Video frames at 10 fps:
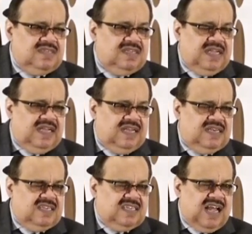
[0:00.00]

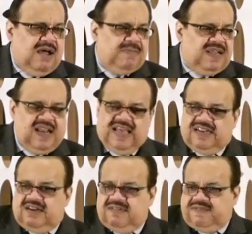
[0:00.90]
and uh, I'll be glad
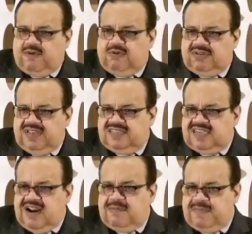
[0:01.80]
to unfold the
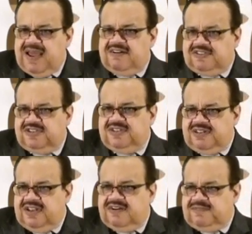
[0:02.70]
entire matter to you
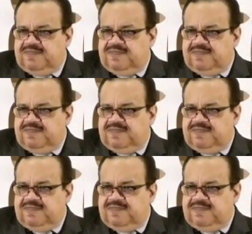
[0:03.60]
there.